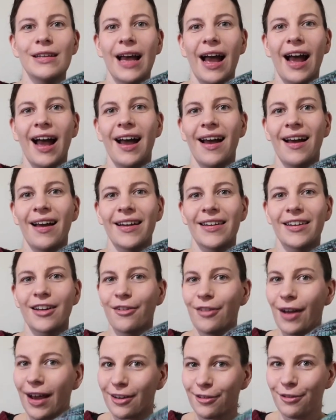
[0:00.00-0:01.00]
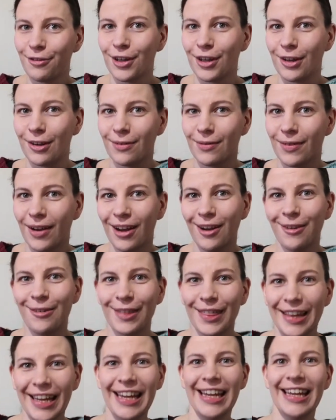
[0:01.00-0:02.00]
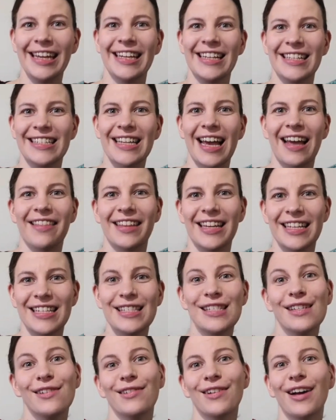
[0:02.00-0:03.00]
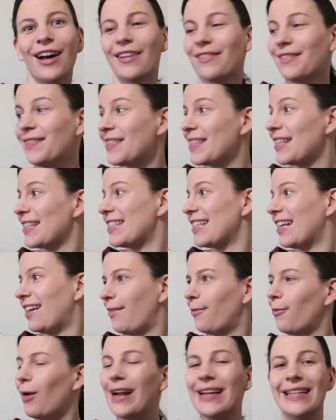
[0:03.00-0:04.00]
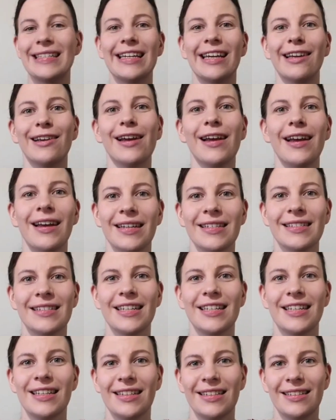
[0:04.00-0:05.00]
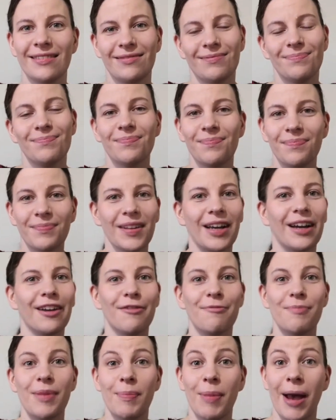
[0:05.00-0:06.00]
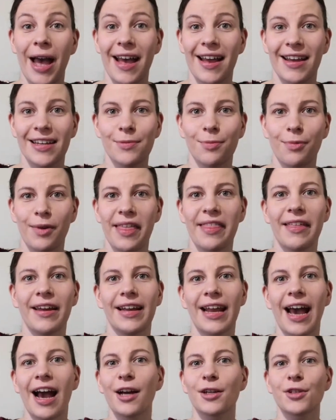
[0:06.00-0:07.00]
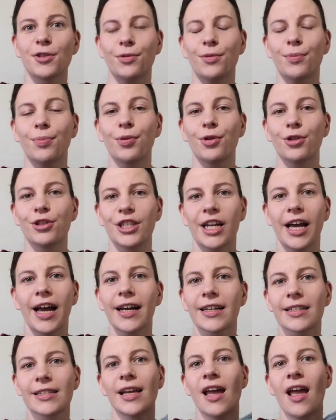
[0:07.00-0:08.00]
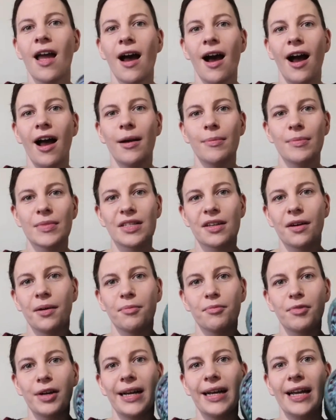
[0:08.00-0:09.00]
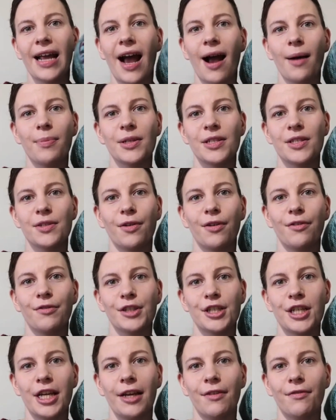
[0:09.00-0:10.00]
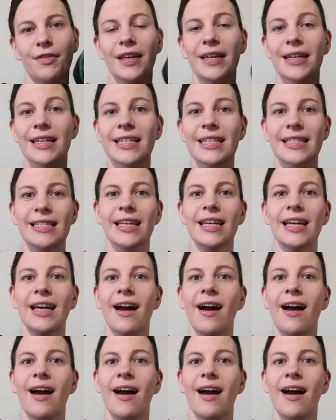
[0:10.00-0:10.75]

And I've had a few over the years, and they're still kind of sitting waiting to kind of be paired with an actual project. So I'm really happy to have achieved this.